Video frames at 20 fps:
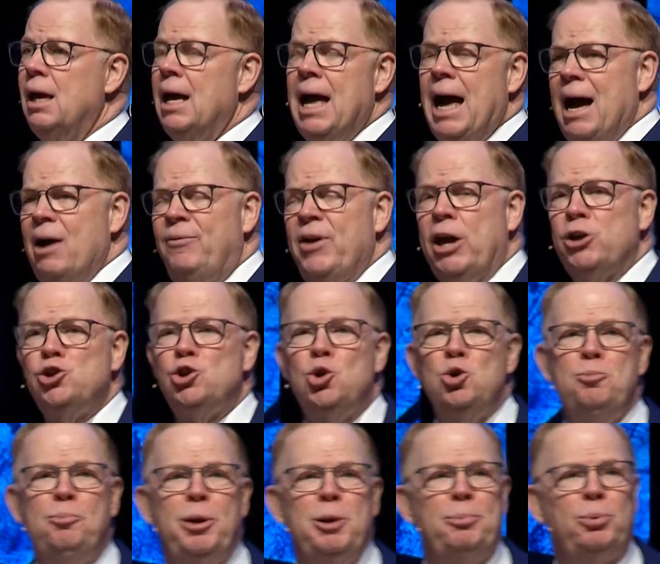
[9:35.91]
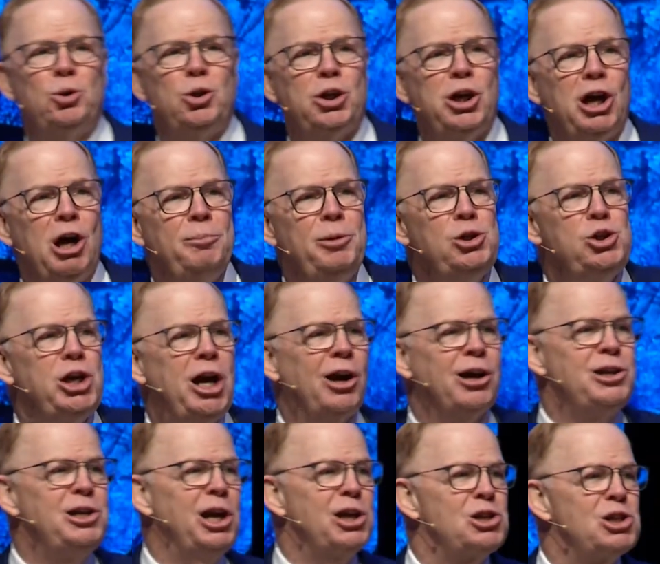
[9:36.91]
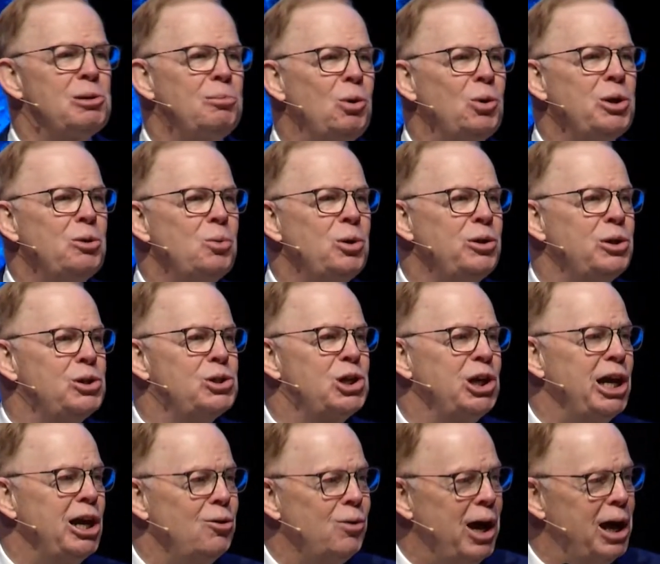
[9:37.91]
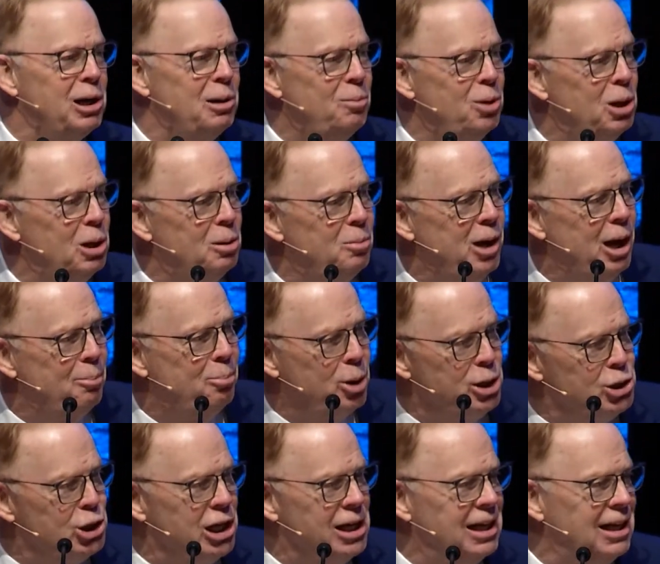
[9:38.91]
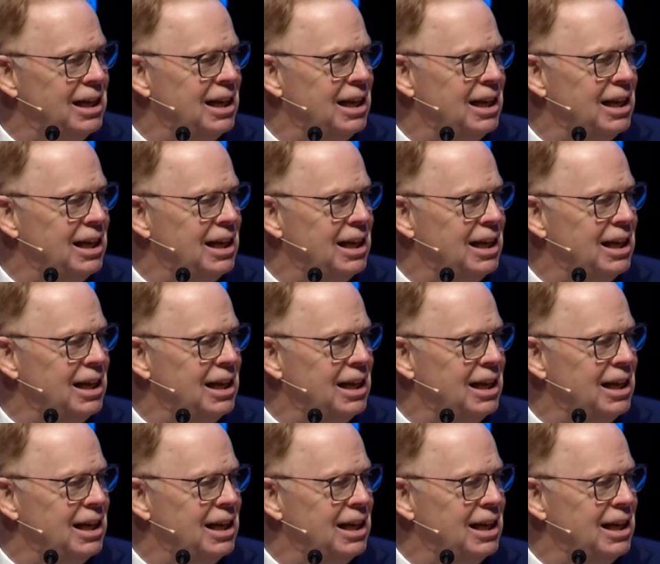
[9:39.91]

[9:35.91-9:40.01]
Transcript: I've asked two people to come and share a testimony with us today, right in the middle of my preaching.